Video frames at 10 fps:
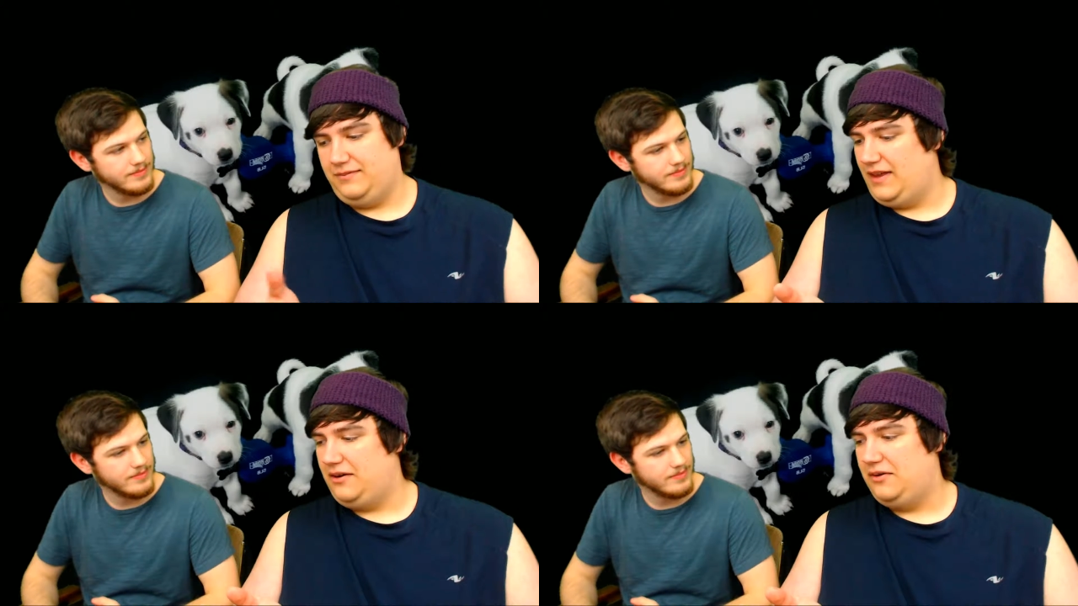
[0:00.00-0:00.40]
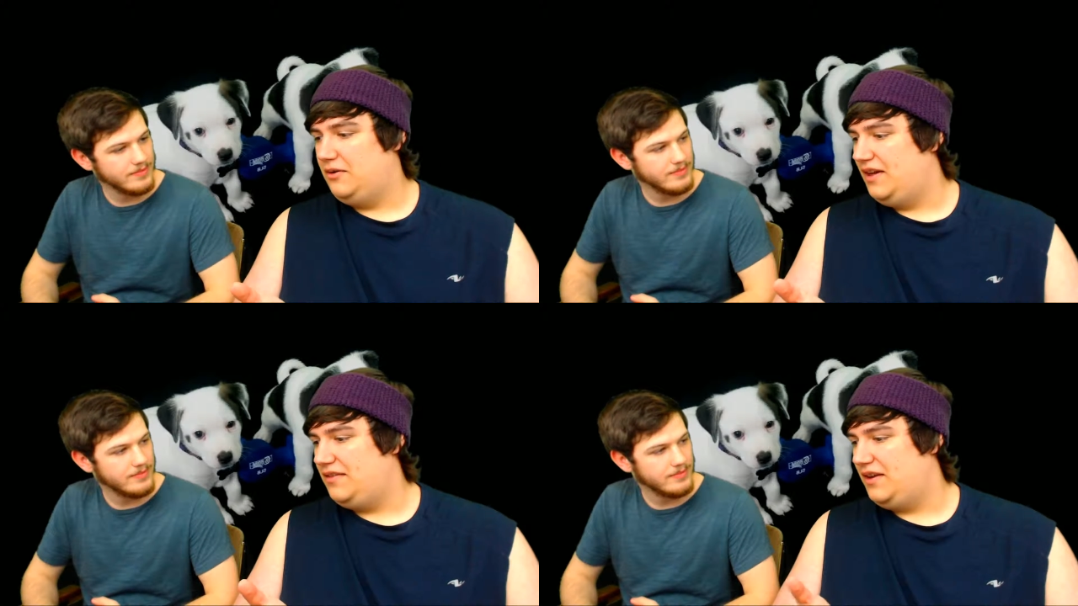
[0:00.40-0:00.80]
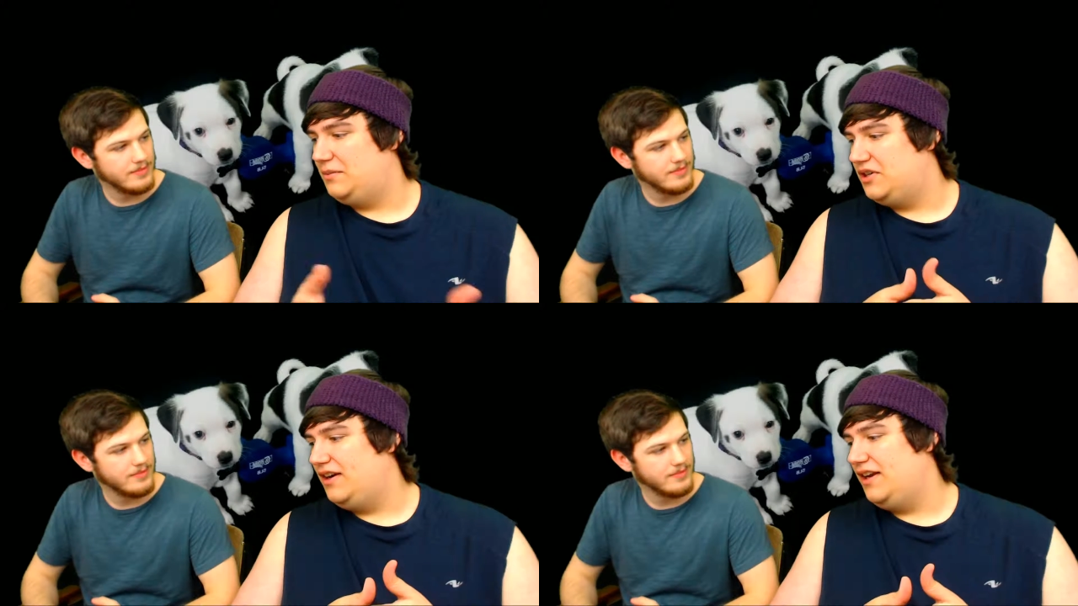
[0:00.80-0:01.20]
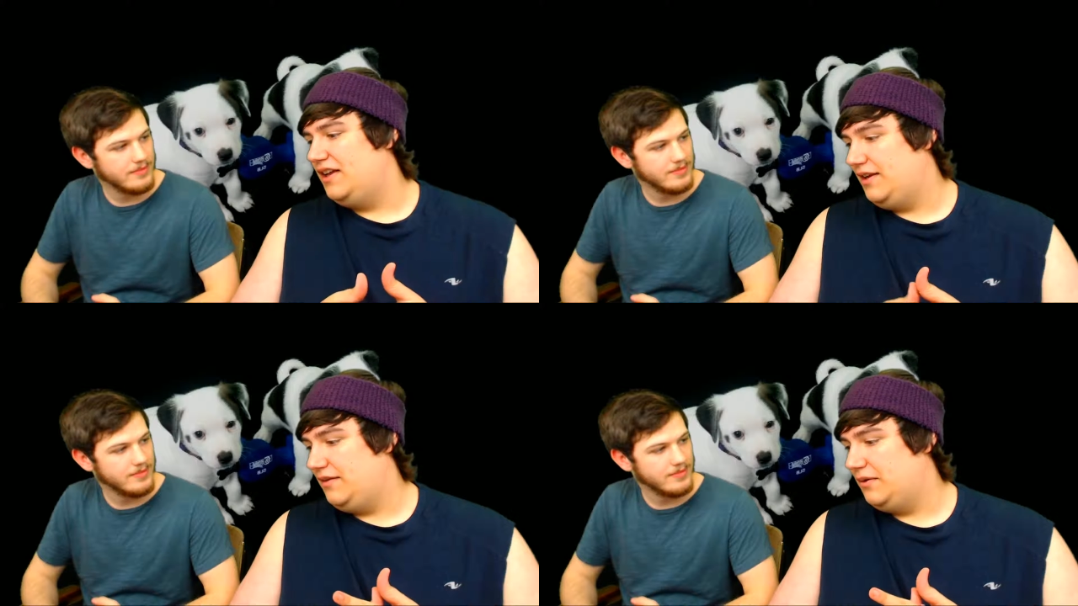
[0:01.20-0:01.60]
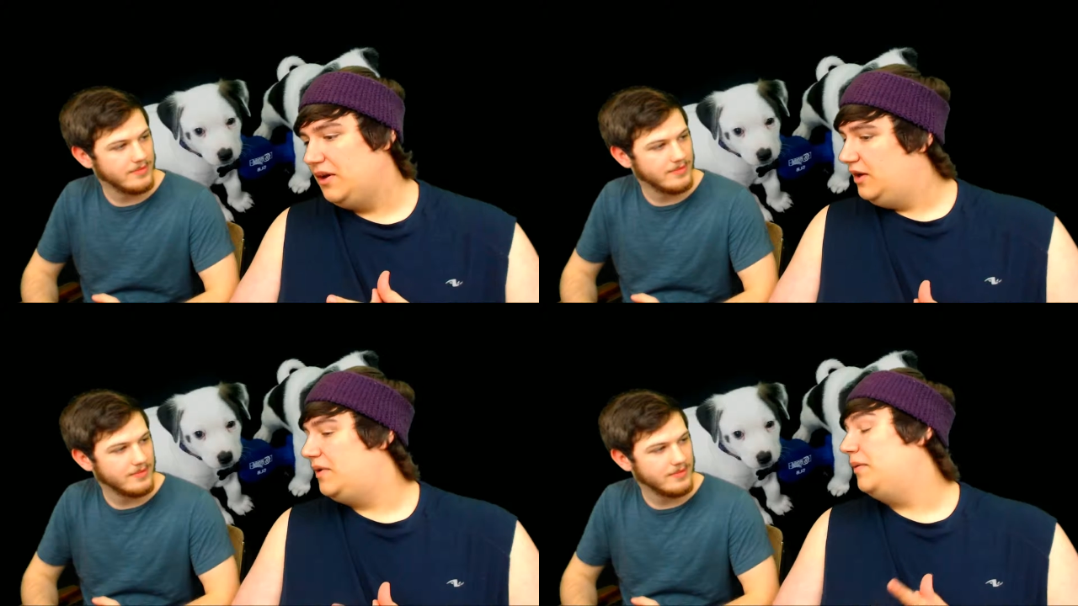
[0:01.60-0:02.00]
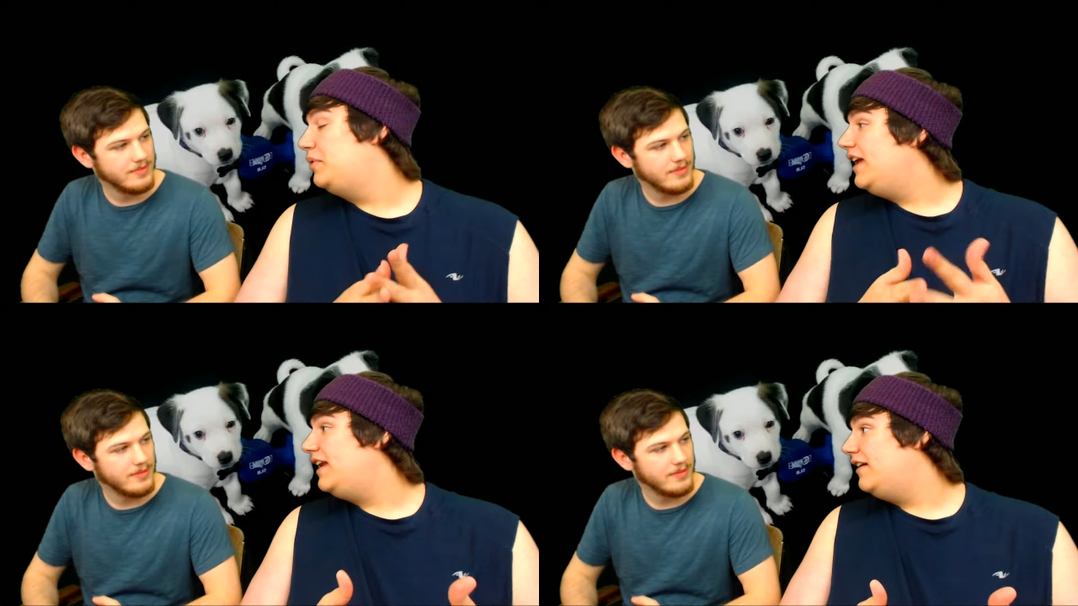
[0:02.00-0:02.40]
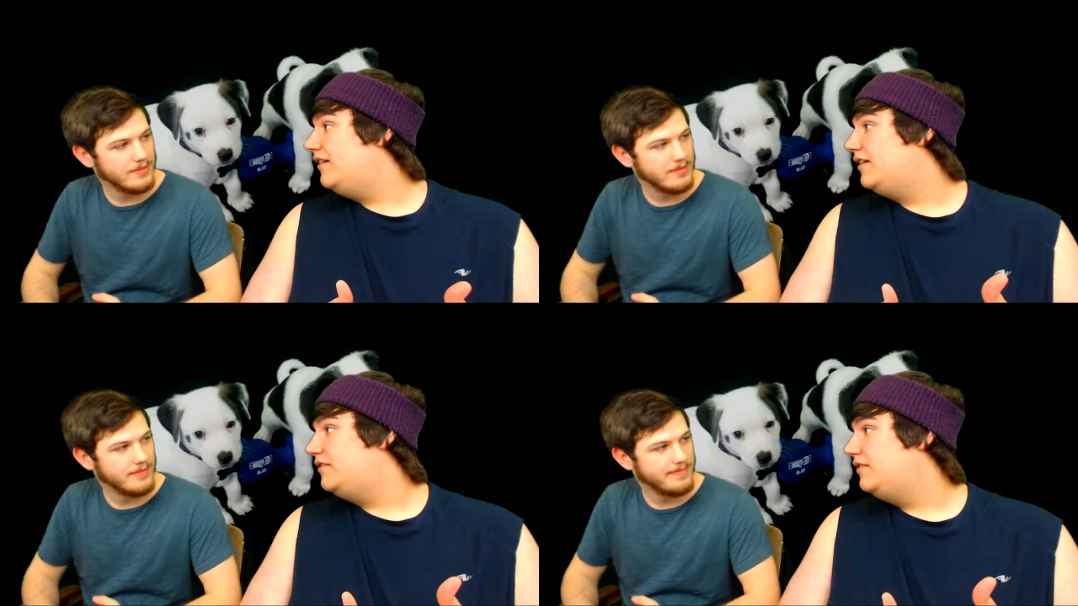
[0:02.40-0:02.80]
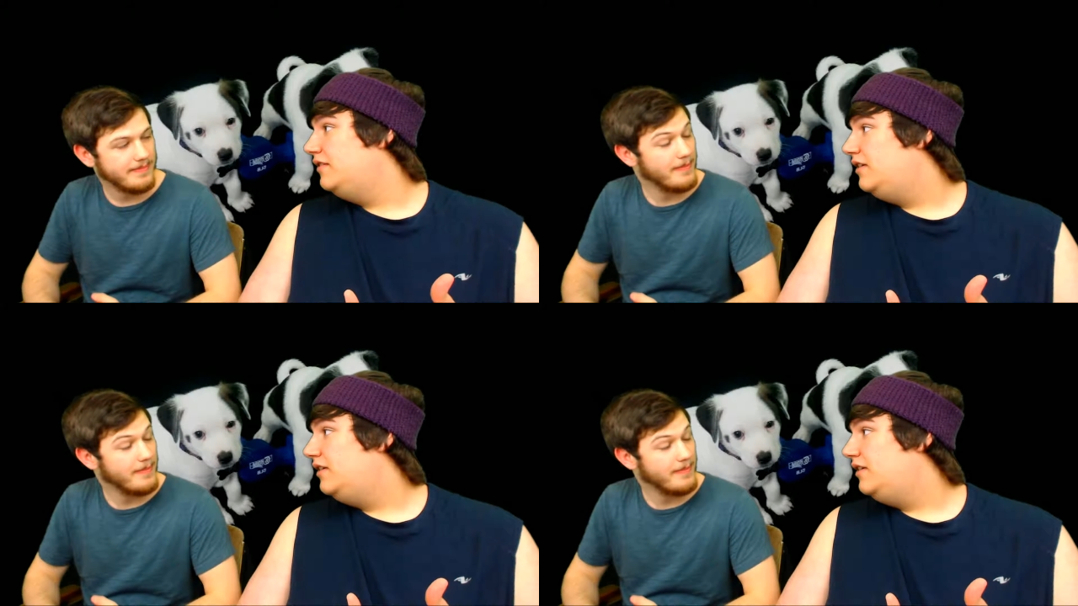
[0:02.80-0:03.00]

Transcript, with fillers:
Speaker 1: I don't know why I said I'm trying to get into, but I'm planning on